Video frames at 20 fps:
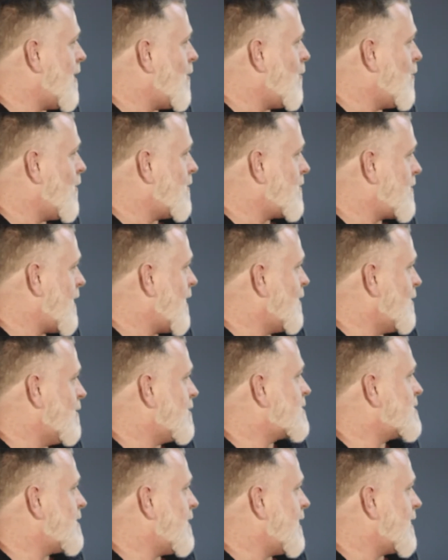what that
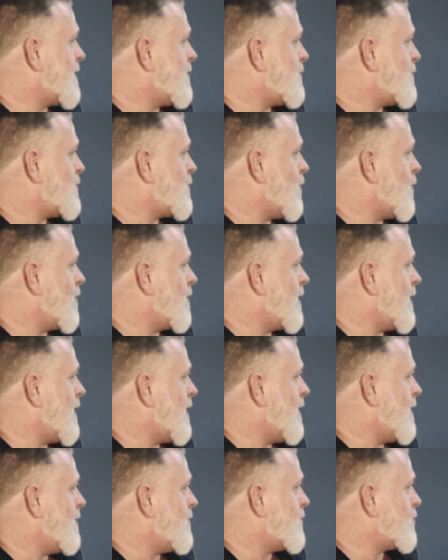looks like as far
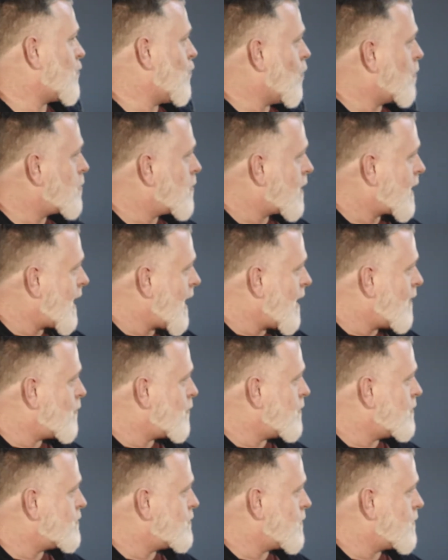as corporate
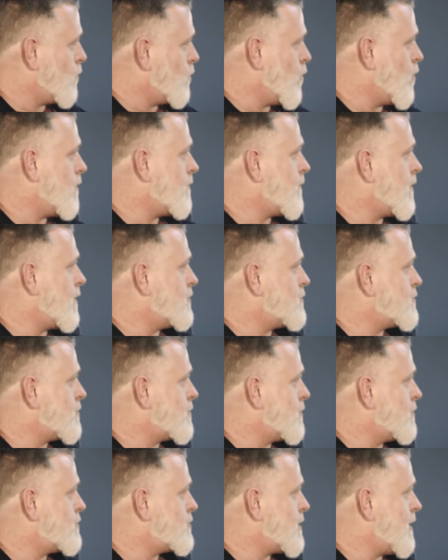gatherings for WorldFire
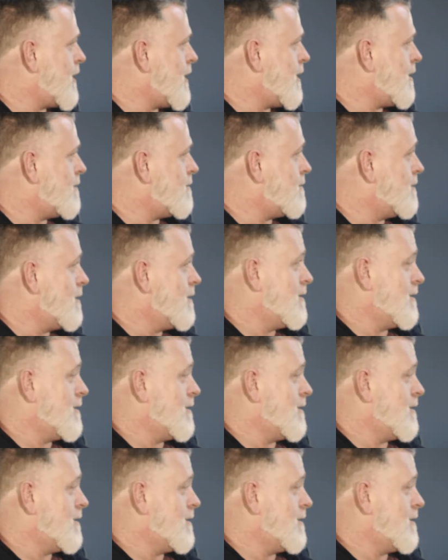Church and